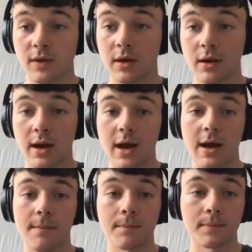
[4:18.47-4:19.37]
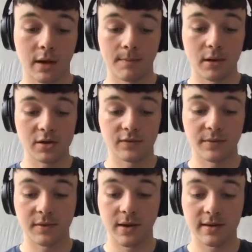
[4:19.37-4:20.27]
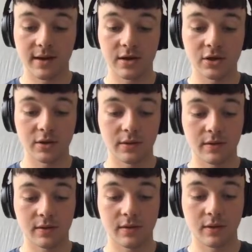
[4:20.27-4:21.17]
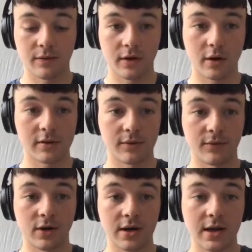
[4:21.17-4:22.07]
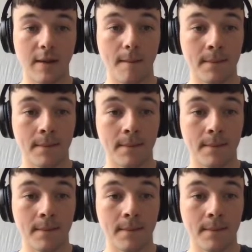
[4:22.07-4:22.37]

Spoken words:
done a bunch of optimizations. So if I go to FreeCamp,